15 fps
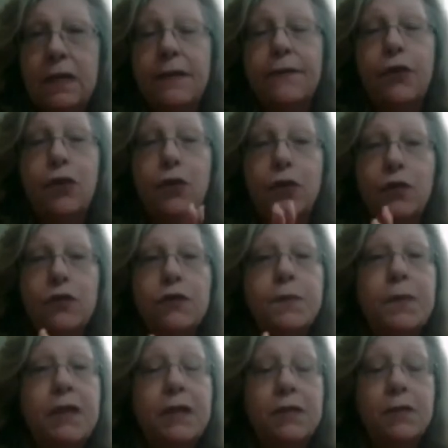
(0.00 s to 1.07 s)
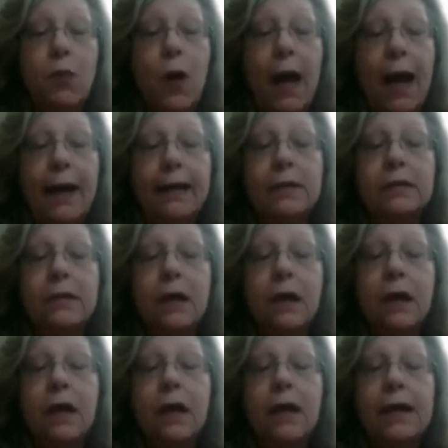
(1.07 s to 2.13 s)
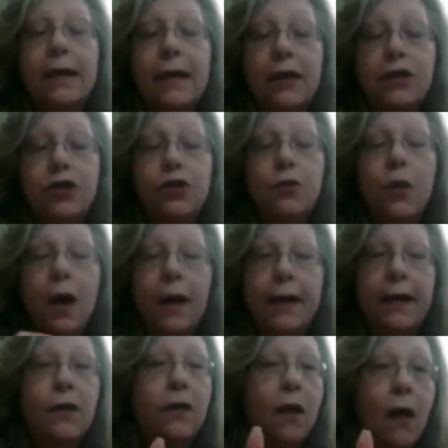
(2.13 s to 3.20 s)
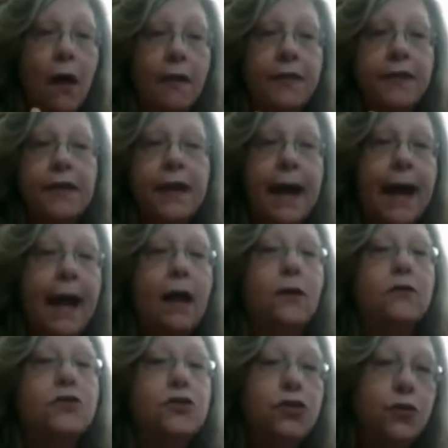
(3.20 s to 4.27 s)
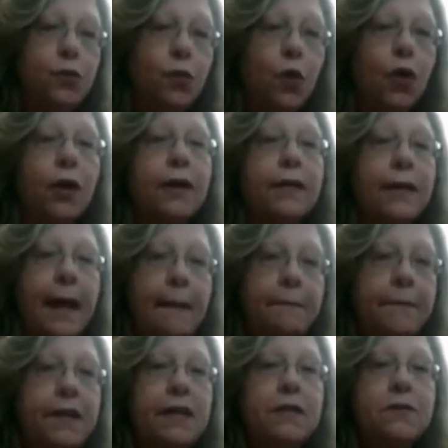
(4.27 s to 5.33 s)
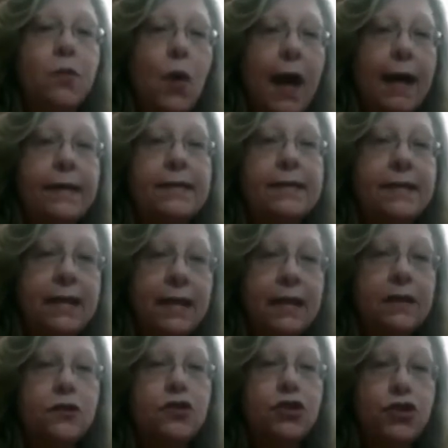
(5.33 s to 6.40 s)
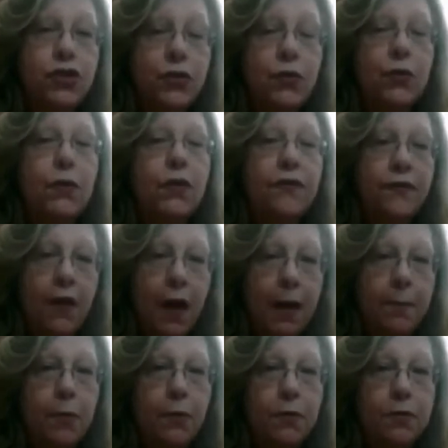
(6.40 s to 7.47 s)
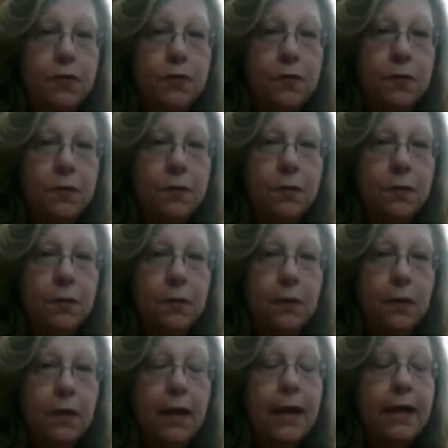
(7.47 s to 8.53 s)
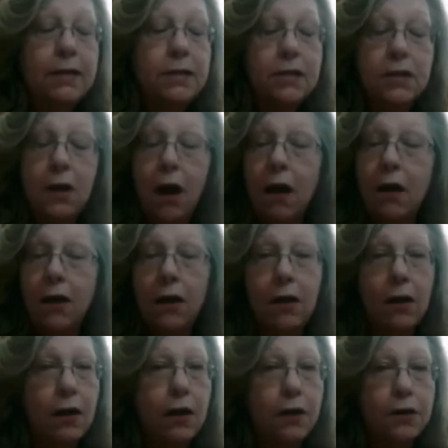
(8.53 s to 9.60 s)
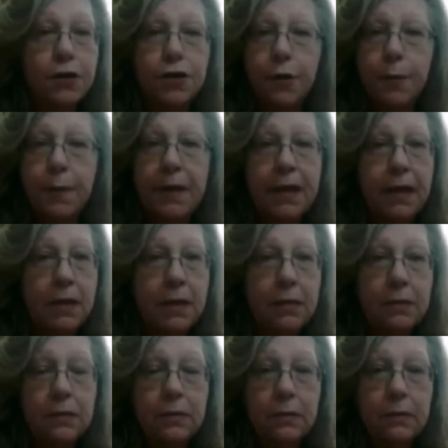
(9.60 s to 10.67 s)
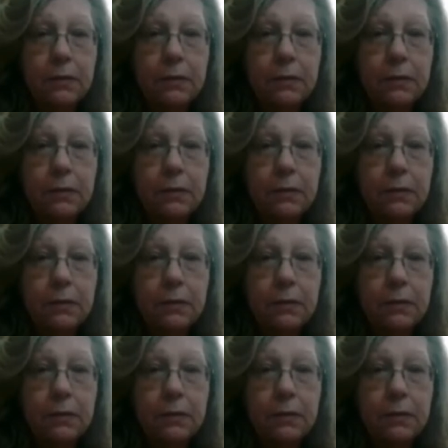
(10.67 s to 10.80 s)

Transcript: if you use beeswax, get you a cloth towel to work that beeswax into the fibers. It's not going to hurt your beads.